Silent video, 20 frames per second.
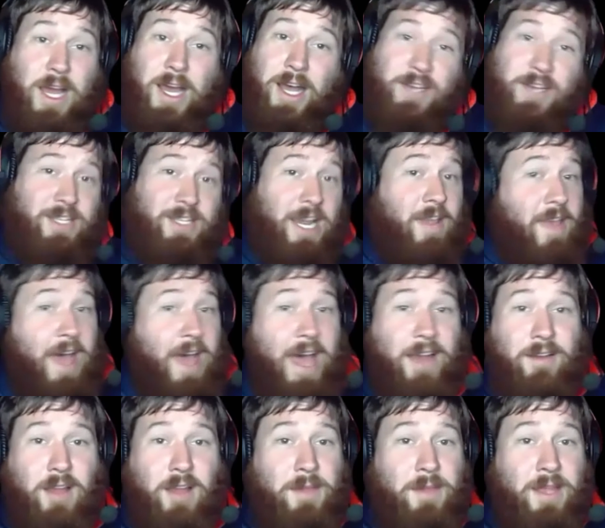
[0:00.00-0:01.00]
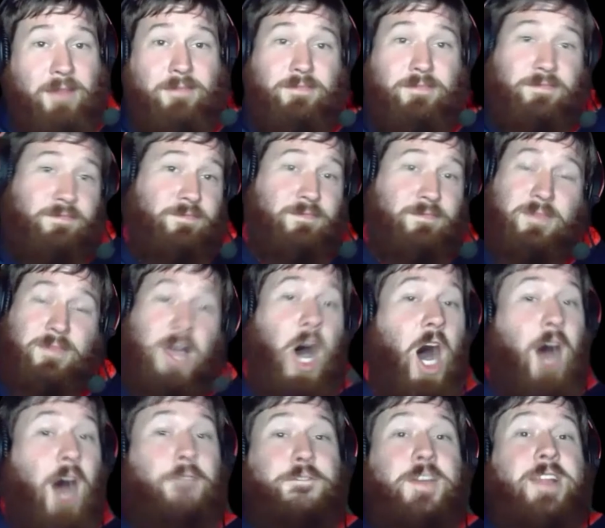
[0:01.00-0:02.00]
I'll say that. I mean, the
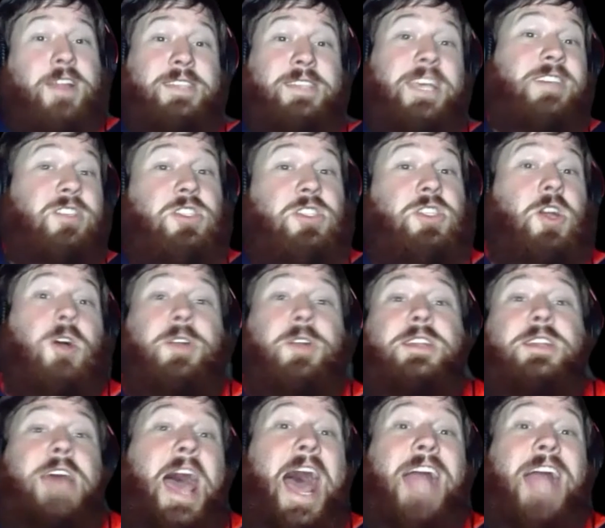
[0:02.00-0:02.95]
offense is starting to